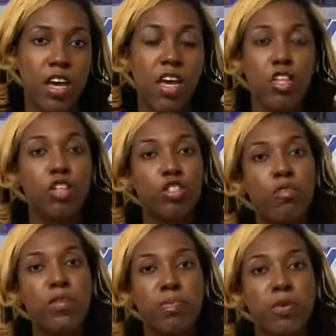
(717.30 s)
There are so
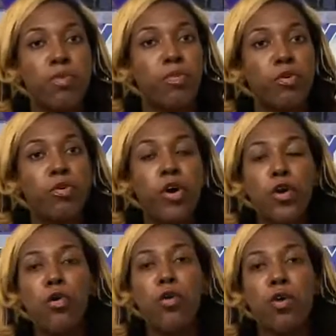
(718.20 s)
many people
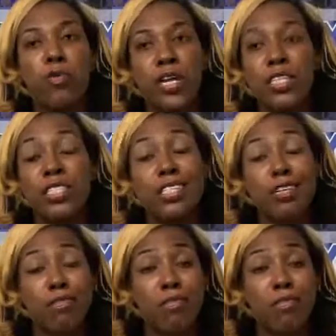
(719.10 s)
who are ready to give